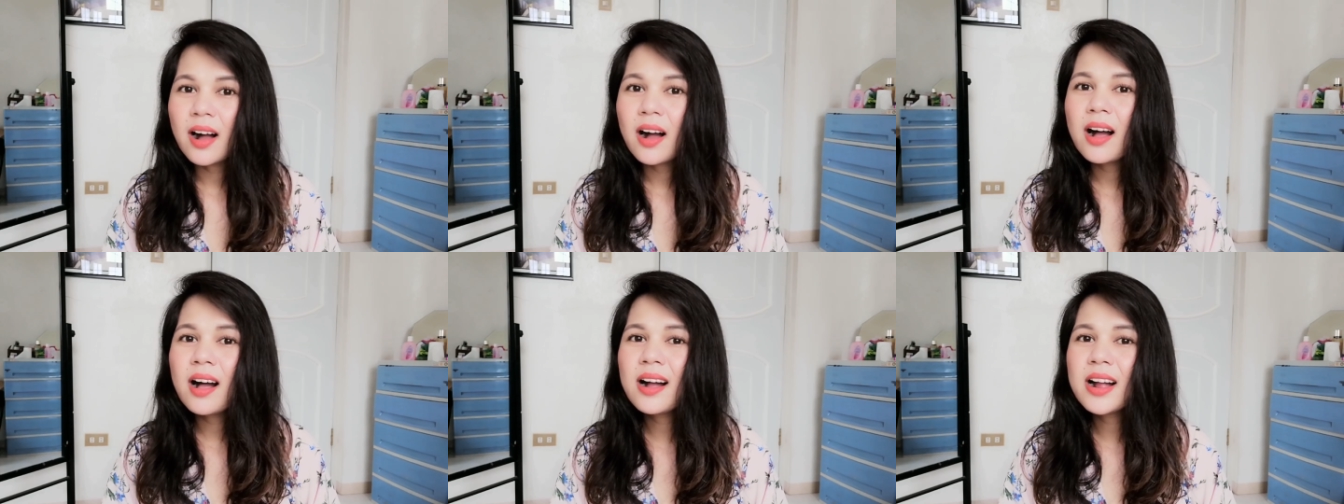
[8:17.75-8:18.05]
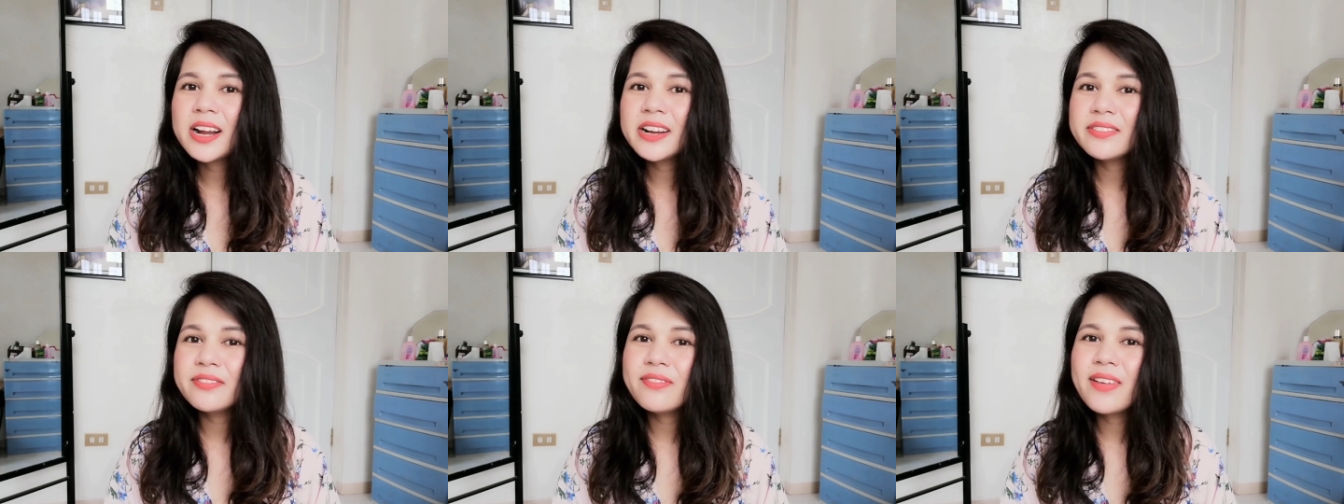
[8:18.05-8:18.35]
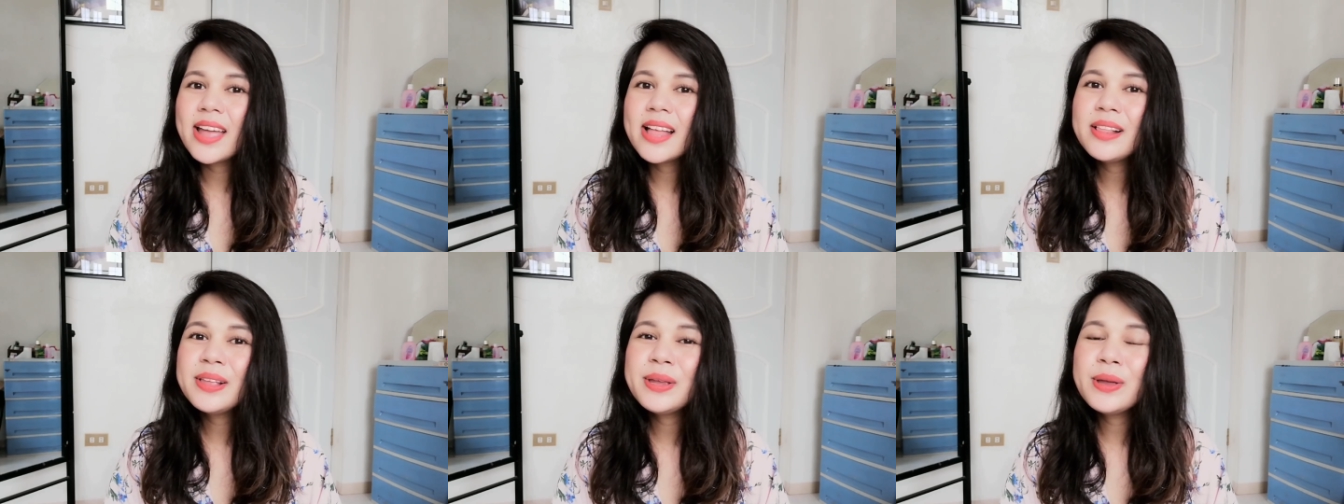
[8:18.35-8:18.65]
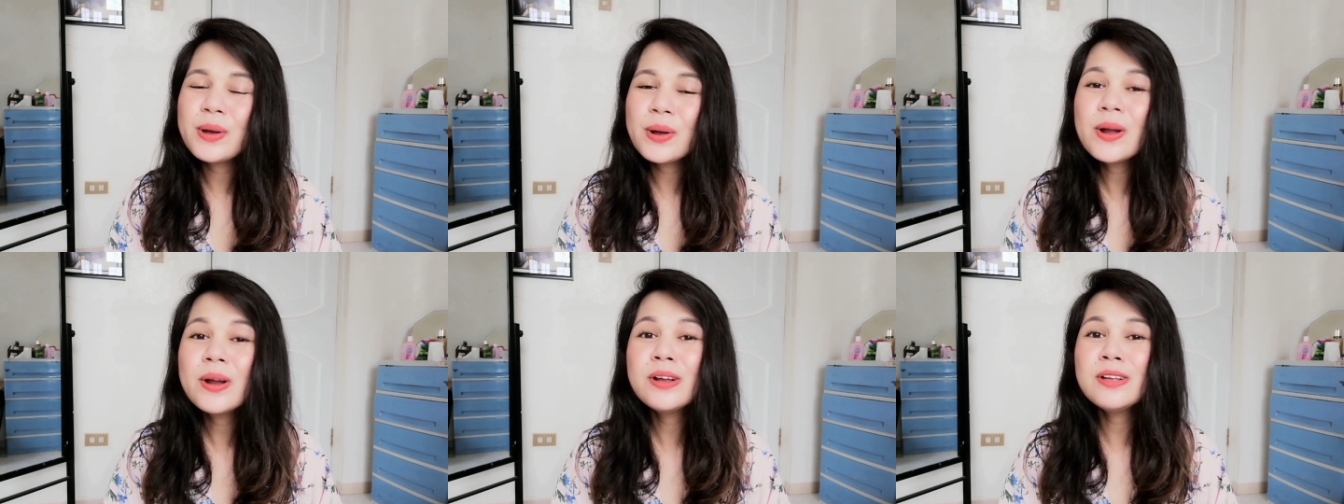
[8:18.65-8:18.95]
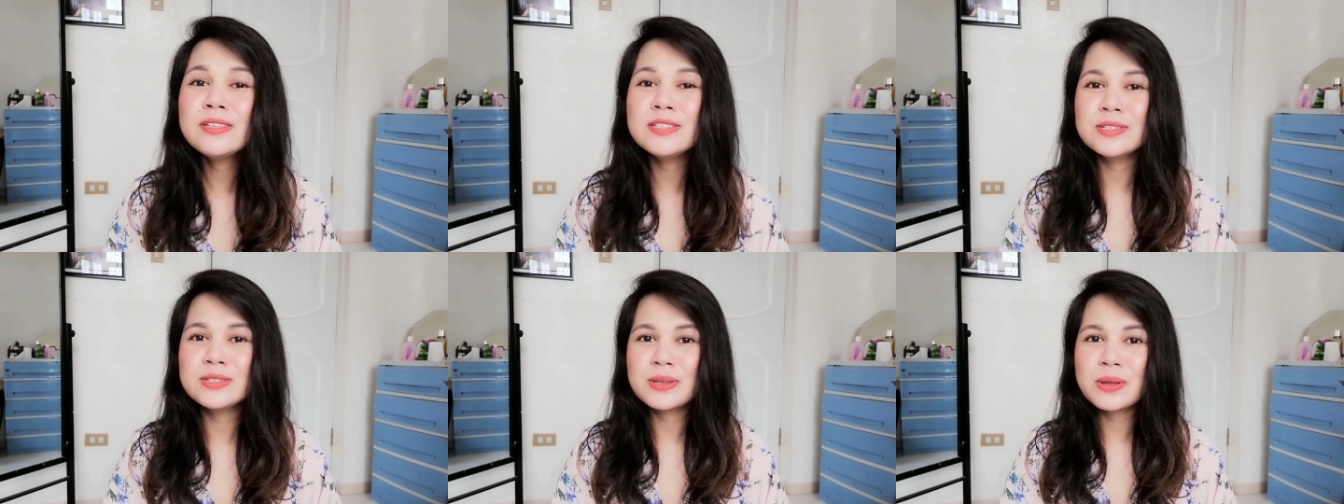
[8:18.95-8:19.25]
heart
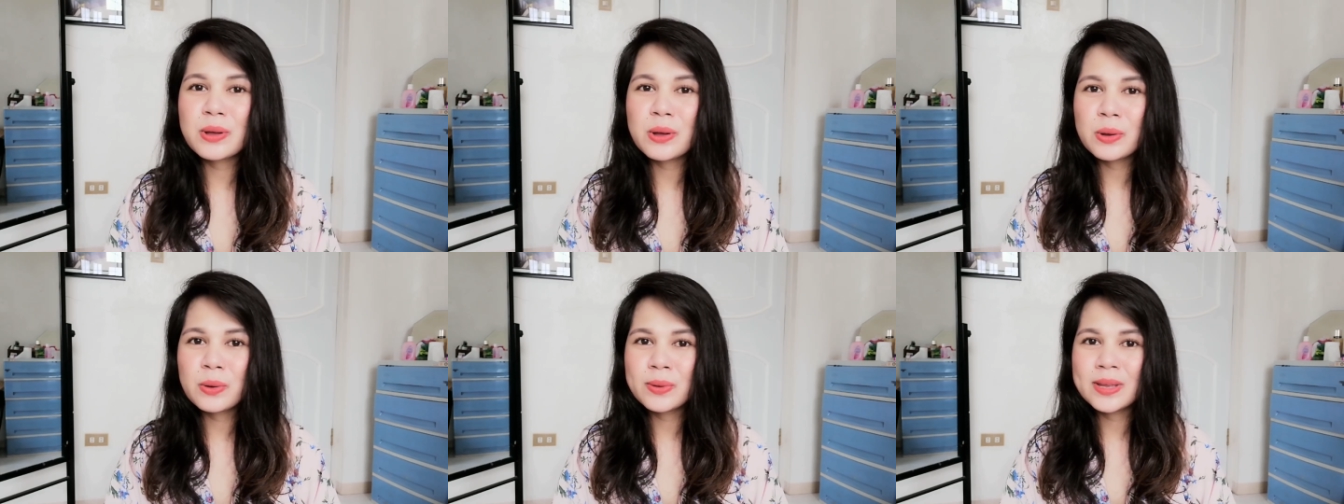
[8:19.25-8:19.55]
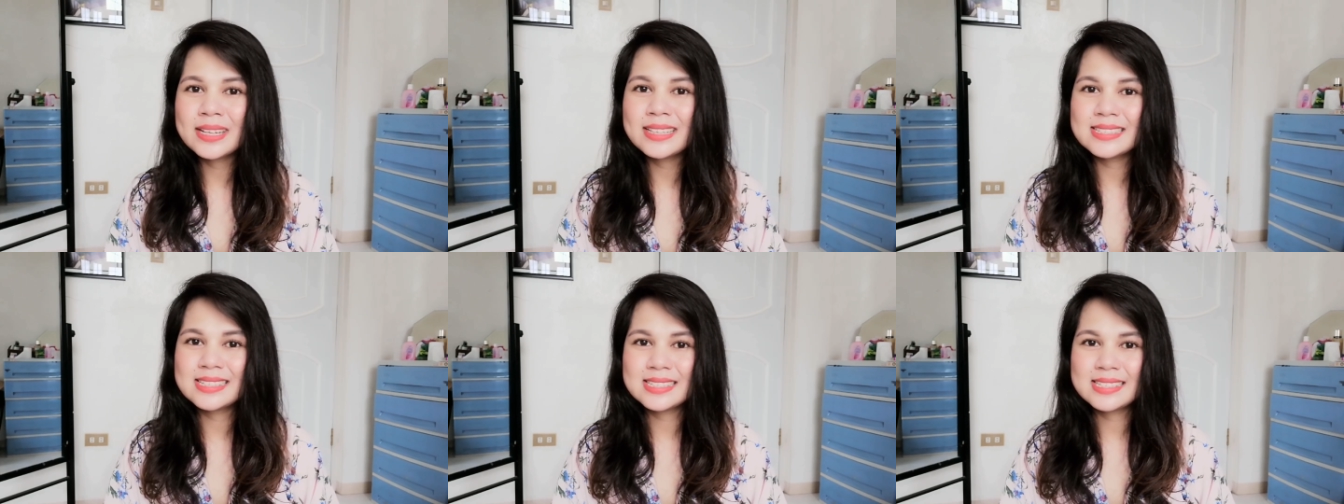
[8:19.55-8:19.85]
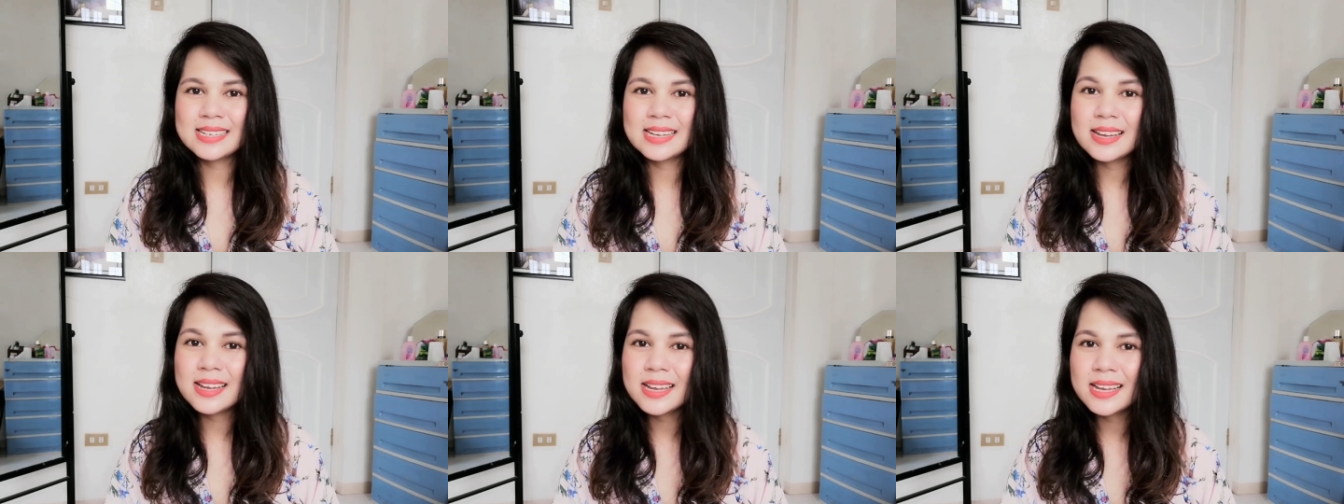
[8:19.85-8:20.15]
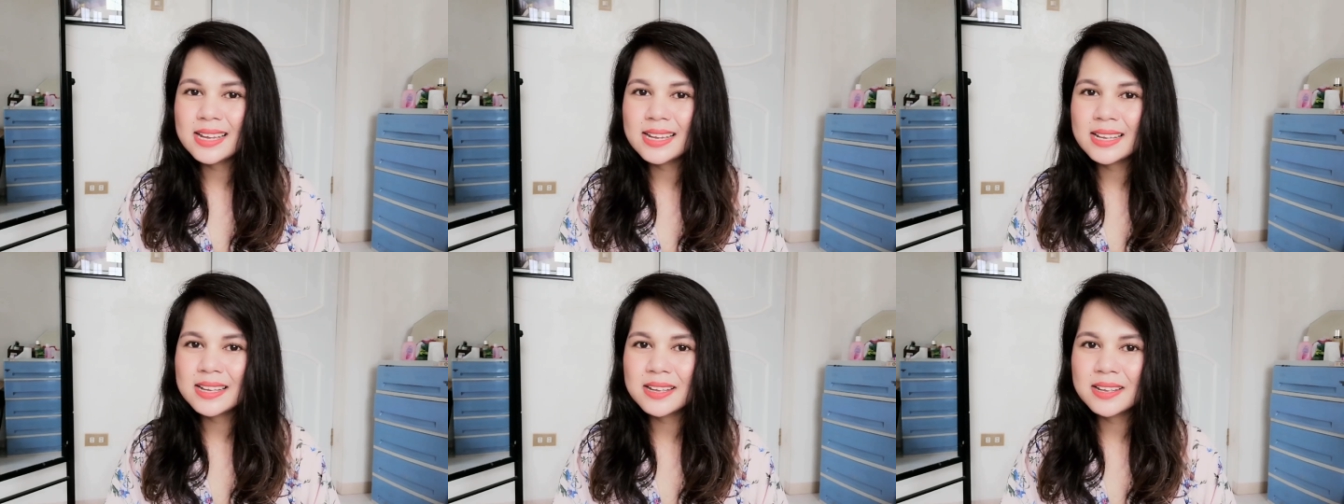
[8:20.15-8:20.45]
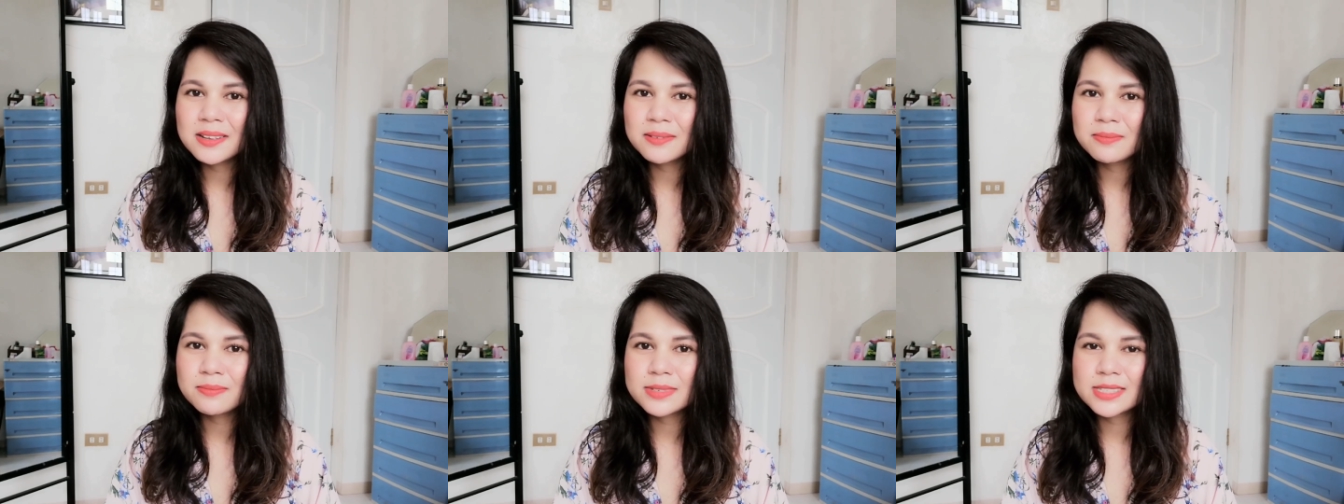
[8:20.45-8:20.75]
failure, so it
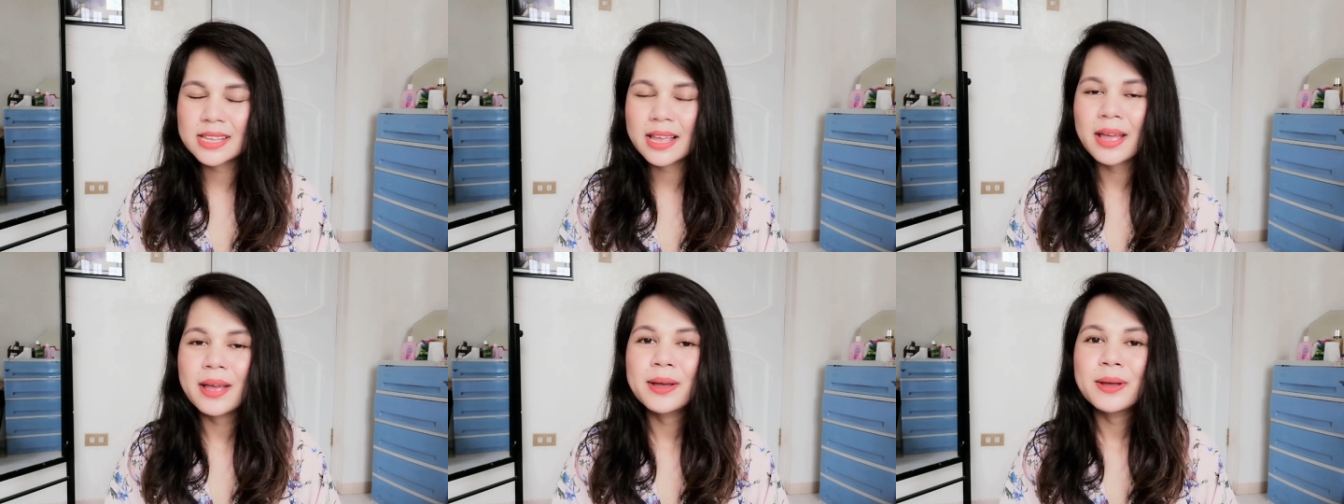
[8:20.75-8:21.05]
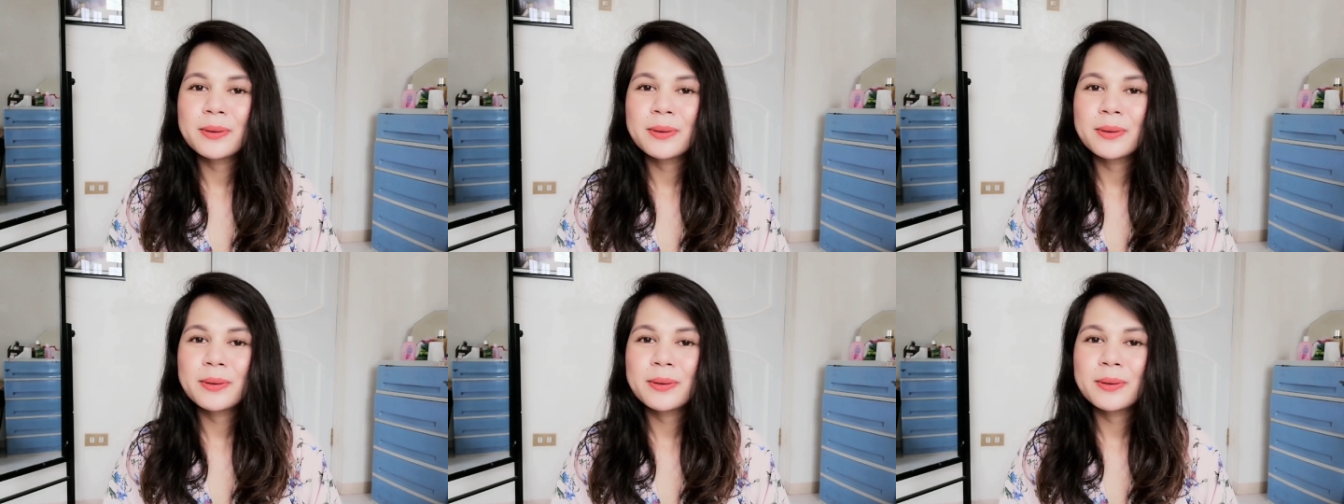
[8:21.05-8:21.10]
seems.